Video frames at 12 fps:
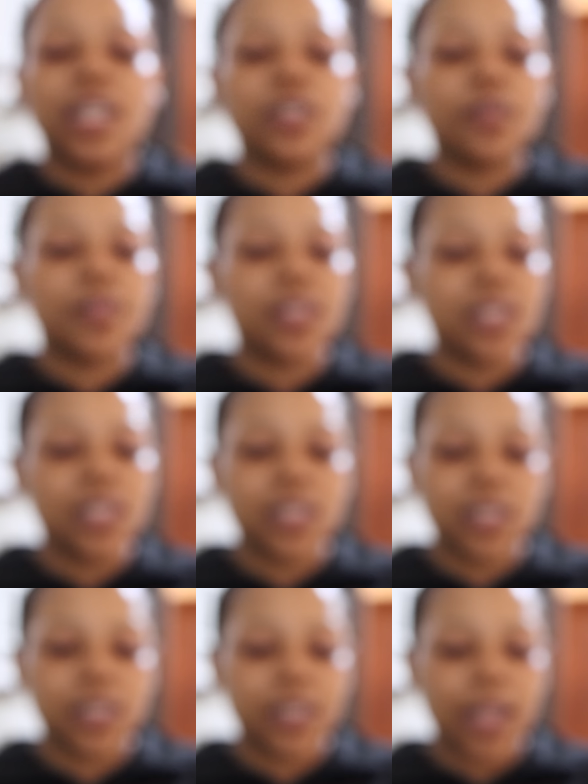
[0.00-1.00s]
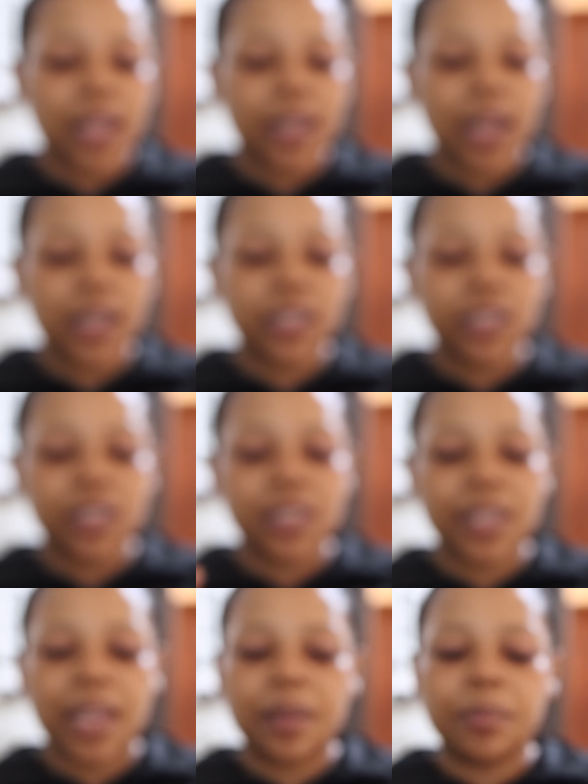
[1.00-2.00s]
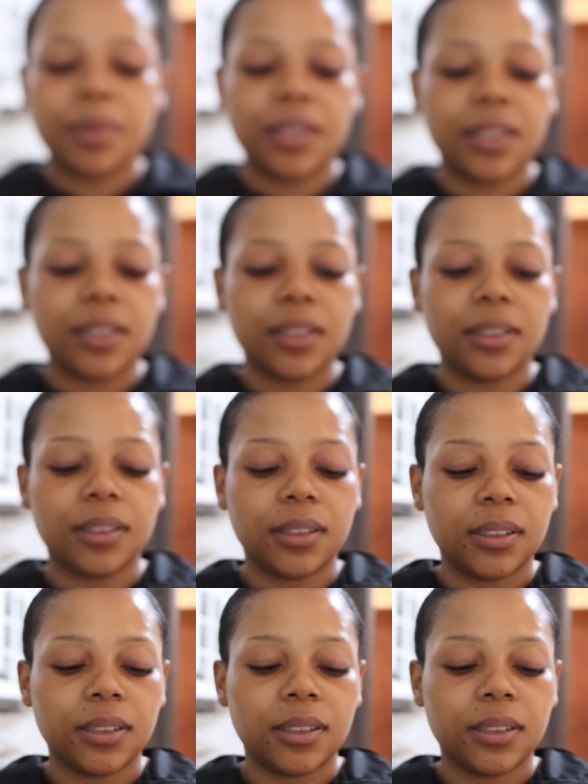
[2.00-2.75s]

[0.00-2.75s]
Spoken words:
change of season and allergies can be,